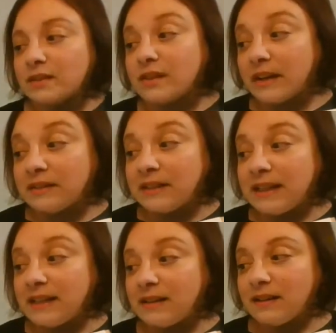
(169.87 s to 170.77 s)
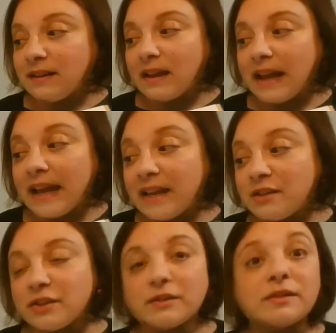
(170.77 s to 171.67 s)
Suddenly,
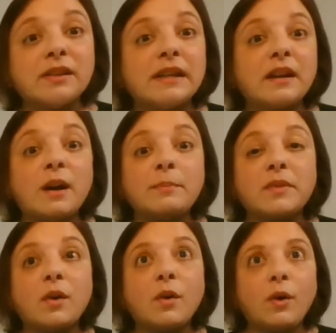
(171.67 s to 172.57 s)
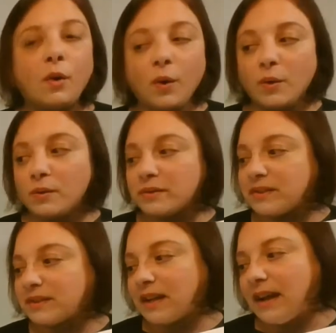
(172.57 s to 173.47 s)
angels lit up the whole
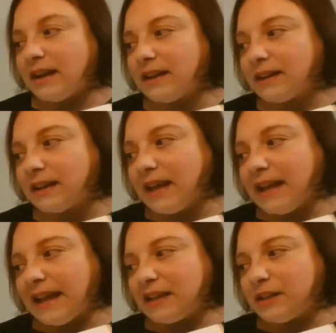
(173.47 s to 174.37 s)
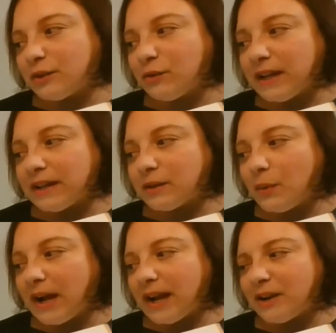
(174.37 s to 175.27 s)
sky, and a great
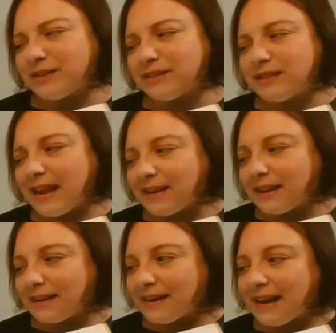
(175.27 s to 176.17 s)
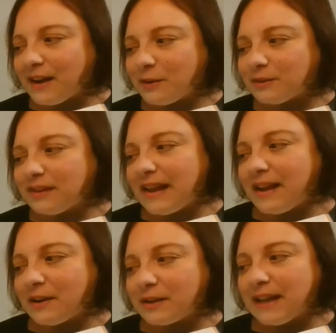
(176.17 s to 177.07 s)
choir sang it out
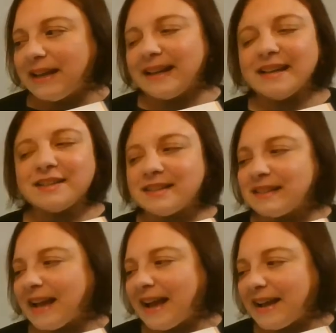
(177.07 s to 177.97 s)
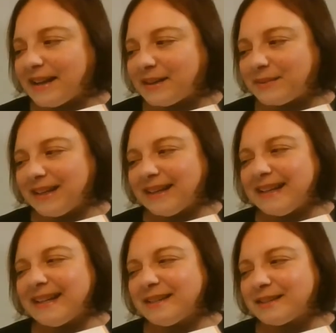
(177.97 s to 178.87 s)
loud. It's time!
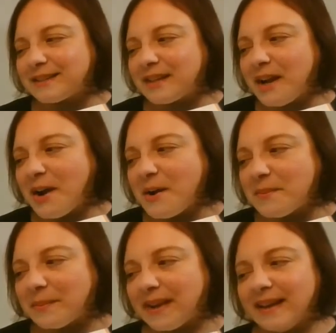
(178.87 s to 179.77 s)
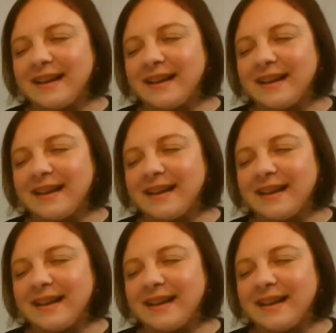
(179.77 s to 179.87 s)
He is come!